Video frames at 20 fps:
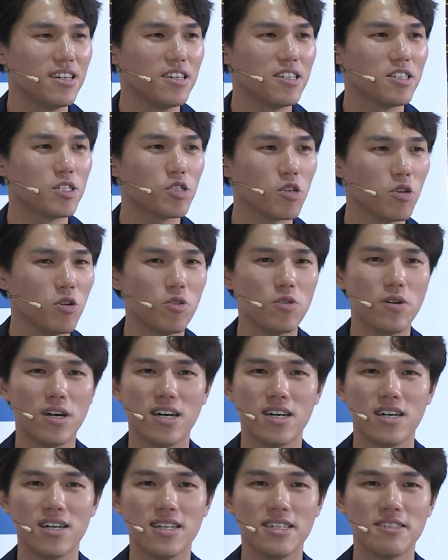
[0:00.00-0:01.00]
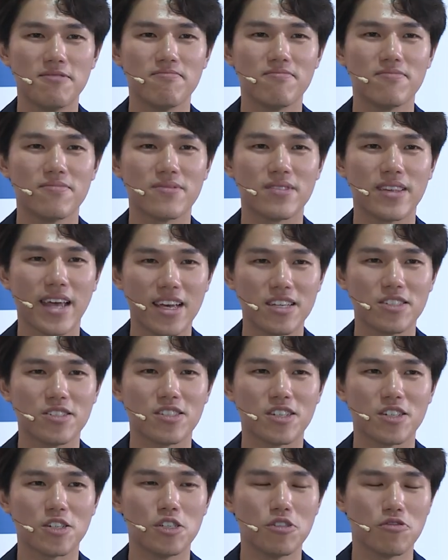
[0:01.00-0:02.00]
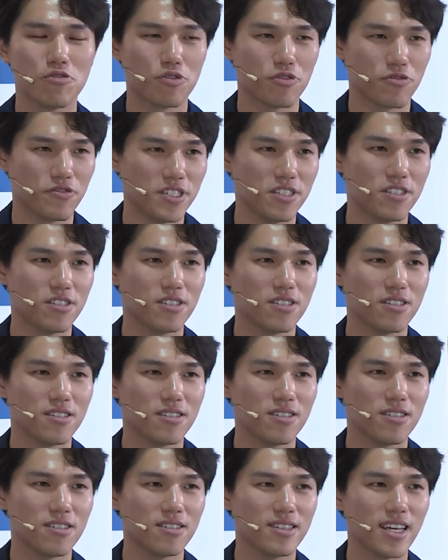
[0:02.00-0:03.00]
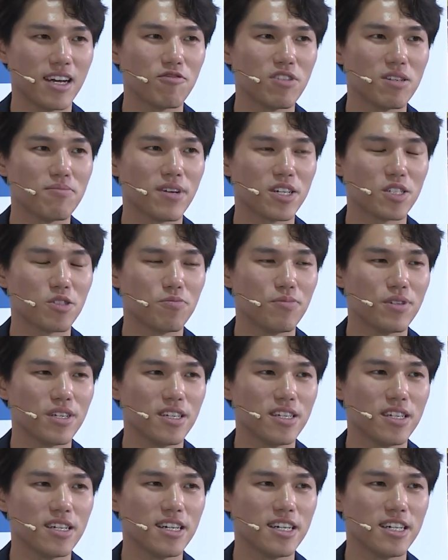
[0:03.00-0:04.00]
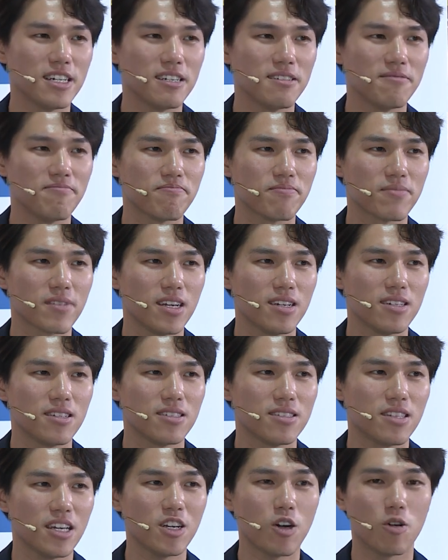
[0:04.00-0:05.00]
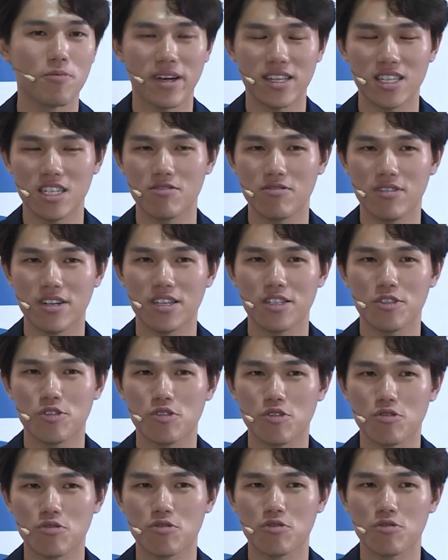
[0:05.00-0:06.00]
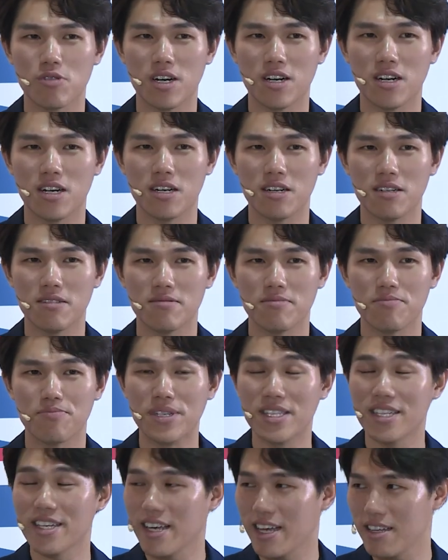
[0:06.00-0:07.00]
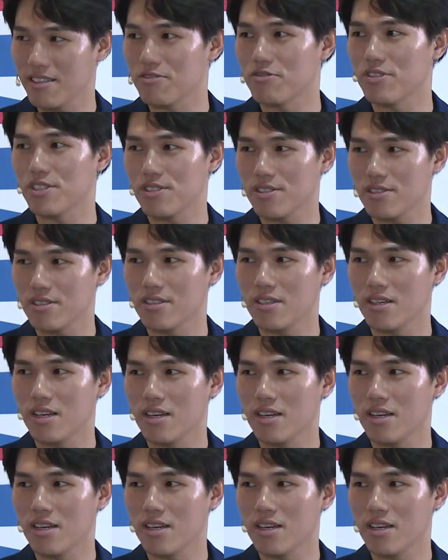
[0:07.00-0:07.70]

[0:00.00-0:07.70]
So there's a huge risk that we must be think of many ways to mitigate the risk.